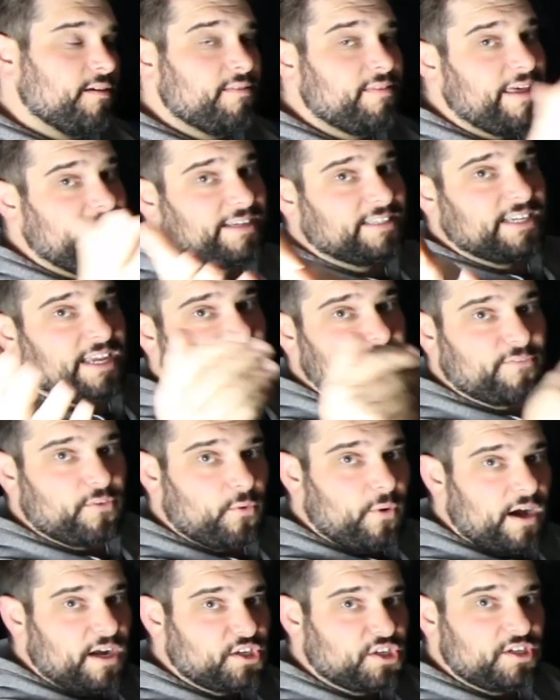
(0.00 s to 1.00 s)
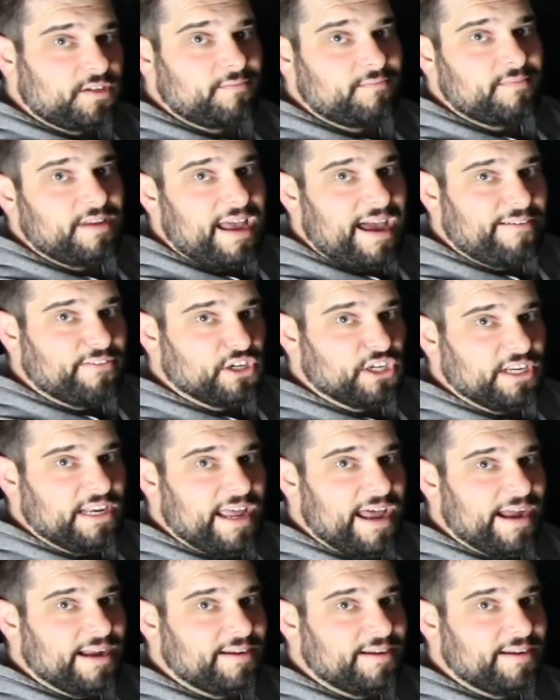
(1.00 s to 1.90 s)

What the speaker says: Thanks again for watching. Have a good day.